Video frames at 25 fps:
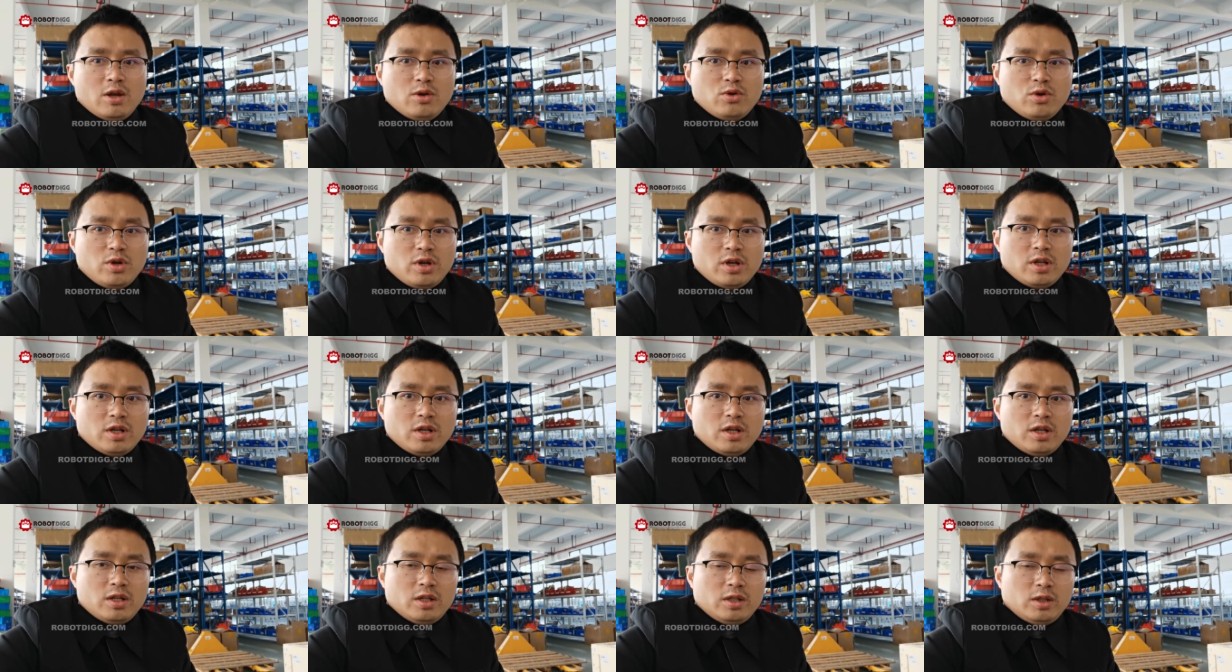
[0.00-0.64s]

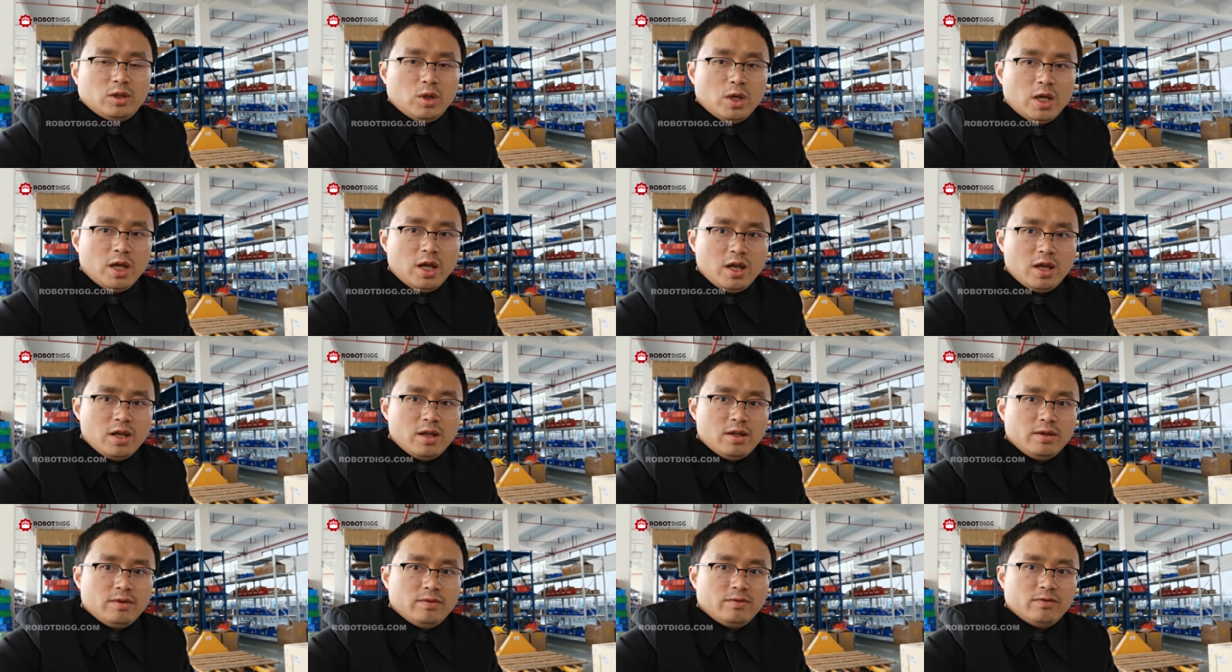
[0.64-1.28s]

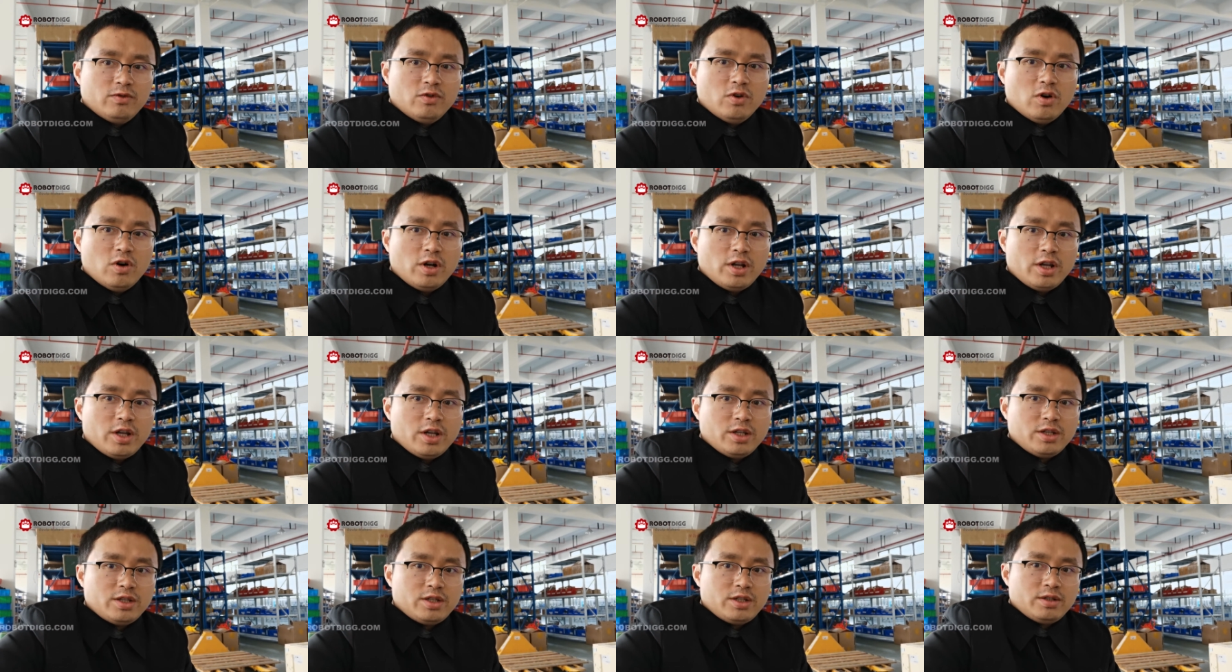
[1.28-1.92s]
110
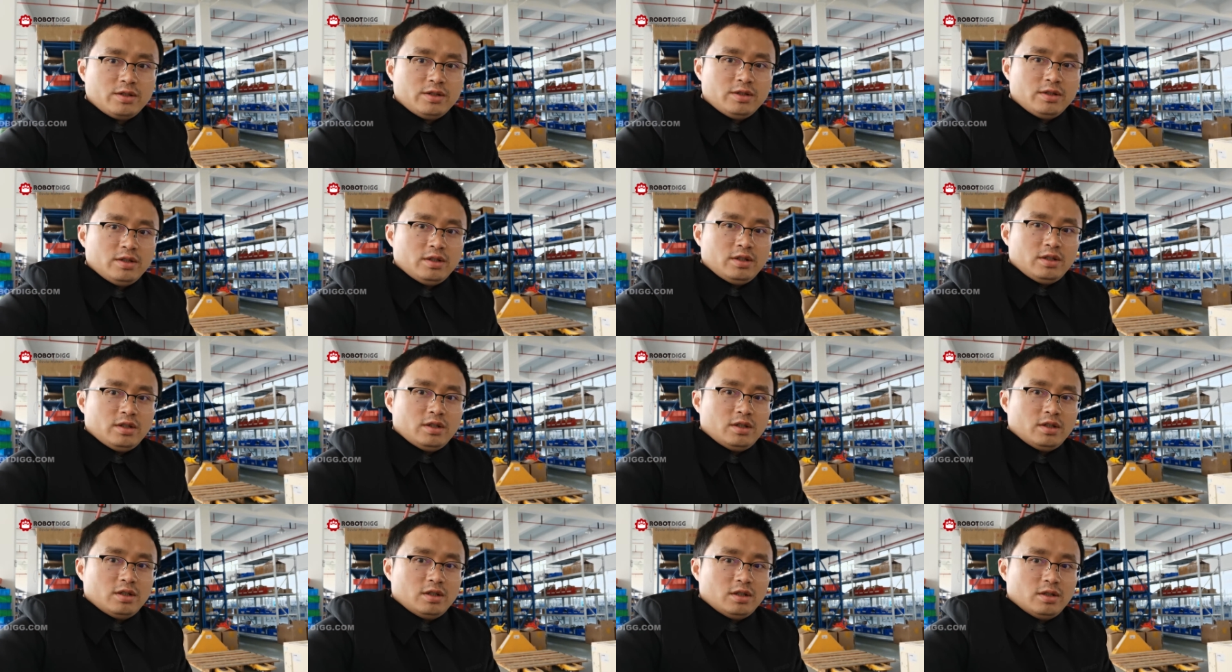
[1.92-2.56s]
voltage
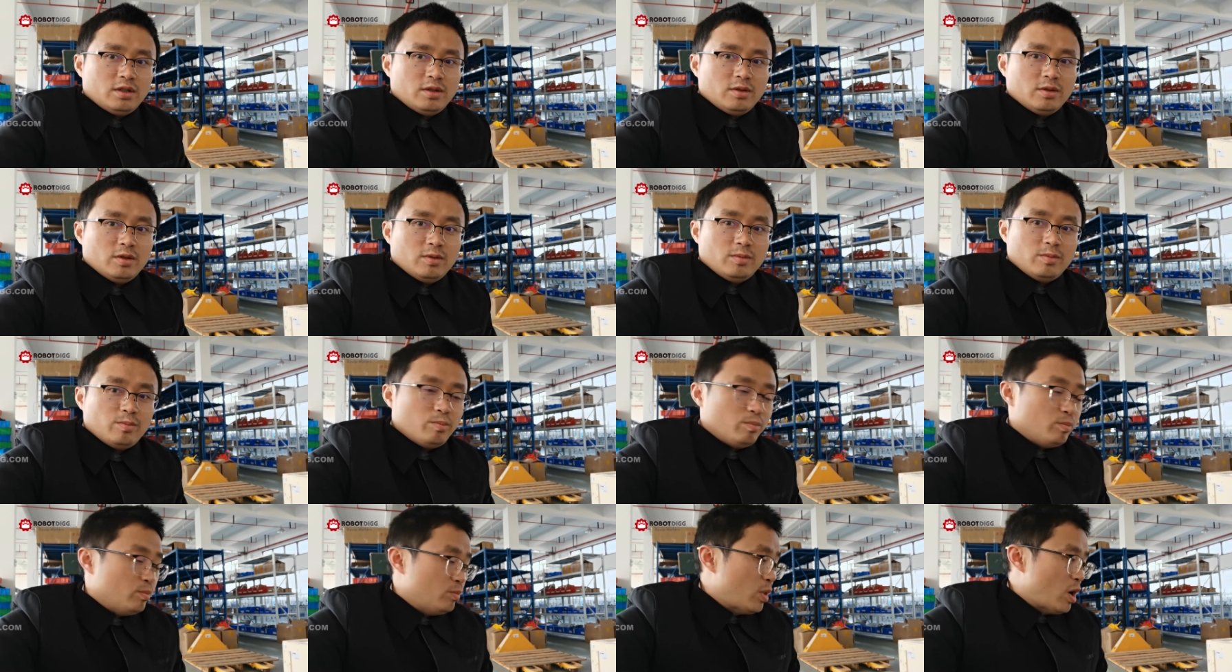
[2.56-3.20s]
uh,
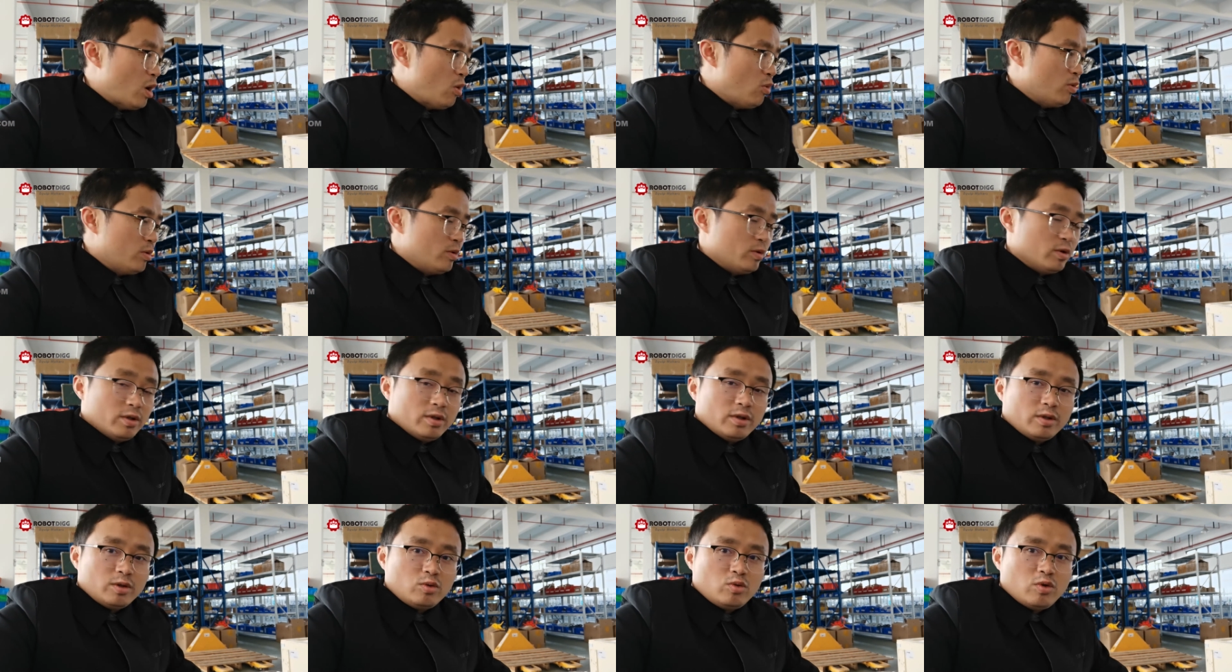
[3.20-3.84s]

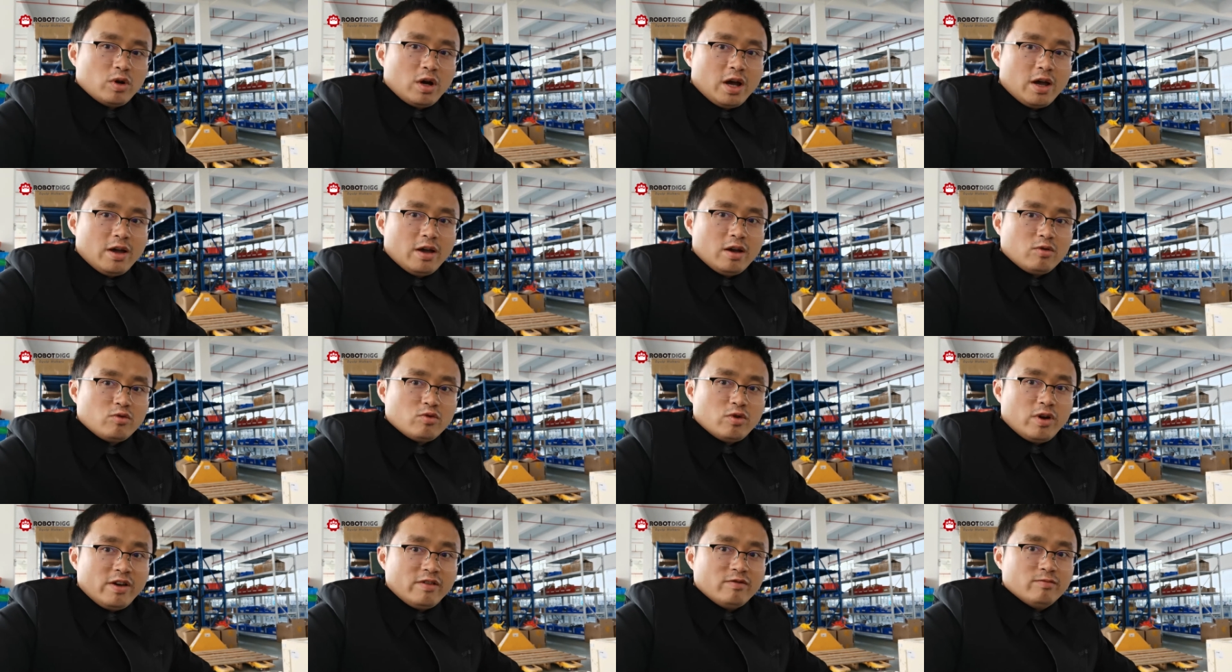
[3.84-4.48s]
power
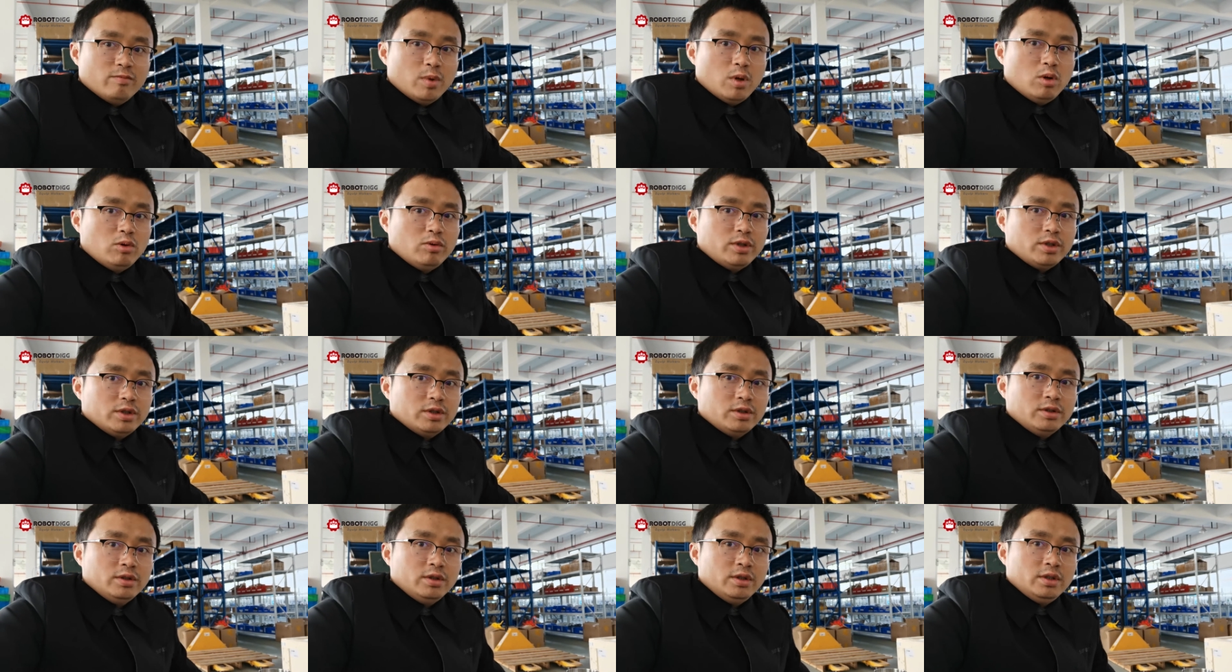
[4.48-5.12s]
drive, uh, drive
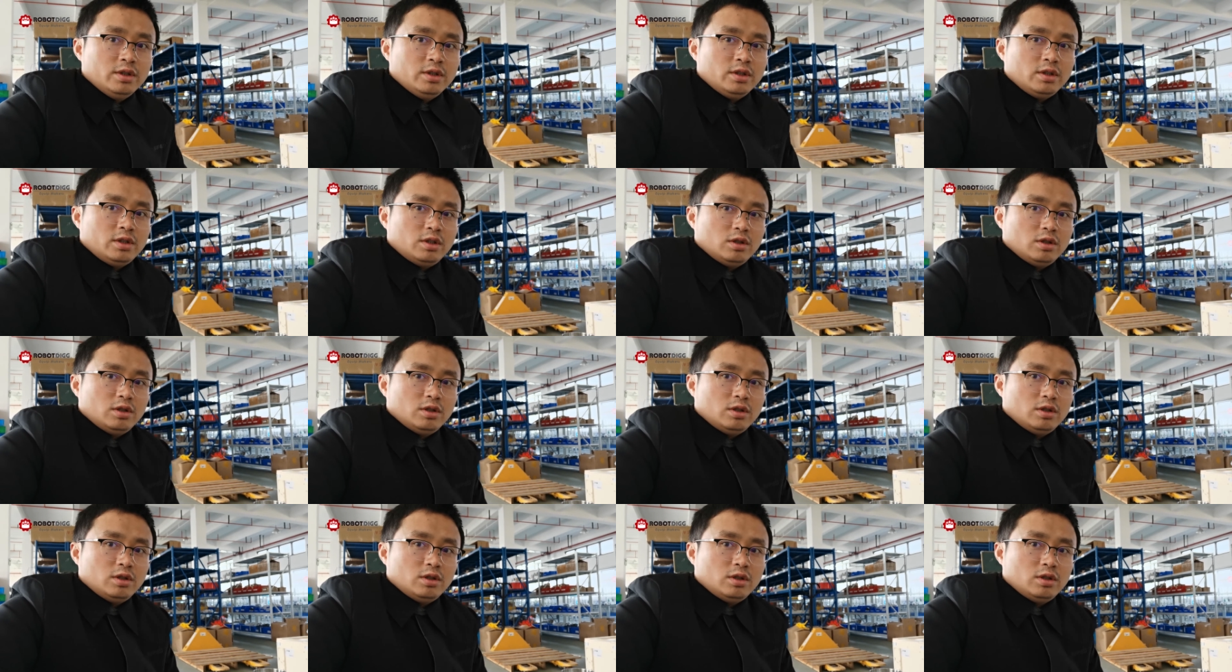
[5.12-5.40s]
motor.